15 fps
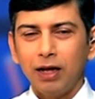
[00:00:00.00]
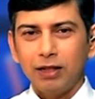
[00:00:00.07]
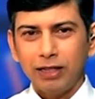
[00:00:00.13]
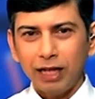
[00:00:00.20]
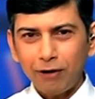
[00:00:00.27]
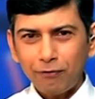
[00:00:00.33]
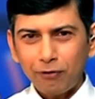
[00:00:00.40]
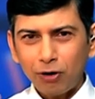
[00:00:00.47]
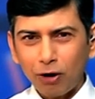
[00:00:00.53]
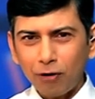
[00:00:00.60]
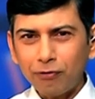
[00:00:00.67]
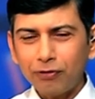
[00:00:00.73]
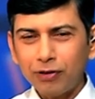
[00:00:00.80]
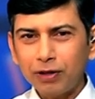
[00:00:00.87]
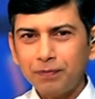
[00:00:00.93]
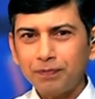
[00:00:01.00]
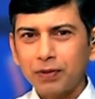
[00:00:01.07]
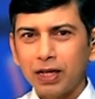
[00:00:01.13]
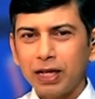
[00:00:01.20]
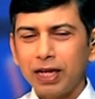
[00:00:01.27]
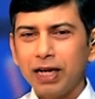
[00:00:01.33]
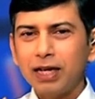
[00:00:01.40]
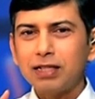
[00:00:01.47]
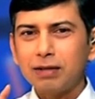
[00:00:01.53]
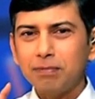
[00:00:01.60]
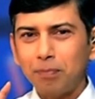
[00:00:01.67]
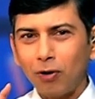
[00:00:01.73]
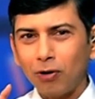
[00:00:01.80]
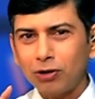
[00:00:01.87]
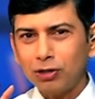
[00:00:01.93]
Therefore, often it is
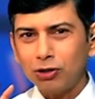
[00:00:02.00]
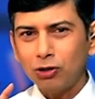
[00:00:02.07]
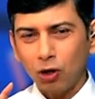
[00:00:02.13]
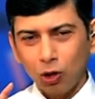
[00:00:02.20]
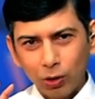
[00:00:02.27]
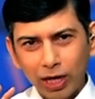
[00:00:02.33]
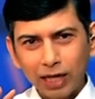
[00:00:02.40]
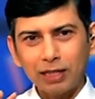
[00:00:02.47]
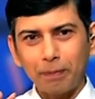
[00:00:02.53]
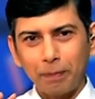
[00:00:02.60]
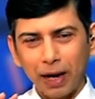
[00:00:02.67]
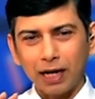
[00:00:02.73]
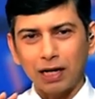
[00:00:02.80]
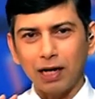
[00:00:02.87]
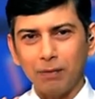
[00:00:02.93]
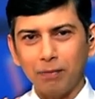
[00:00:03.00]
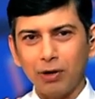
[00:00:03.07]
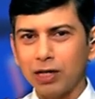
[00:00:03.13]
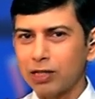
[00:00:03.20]
important to look at the PAT number.